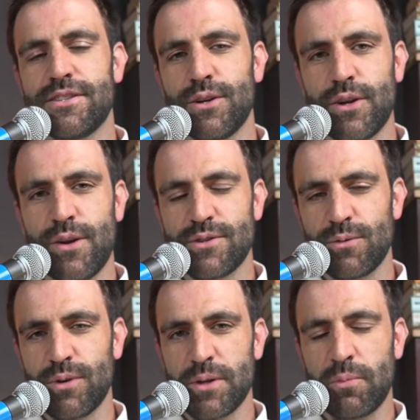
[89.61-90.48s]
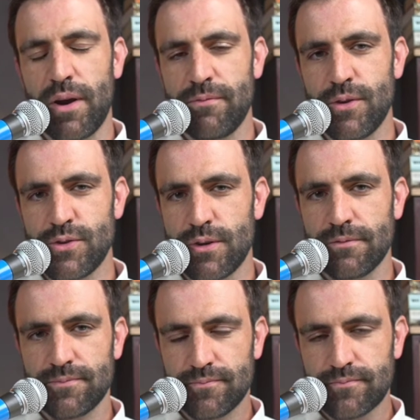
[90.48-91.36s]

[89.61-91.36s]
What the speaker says: still argue has a really bright future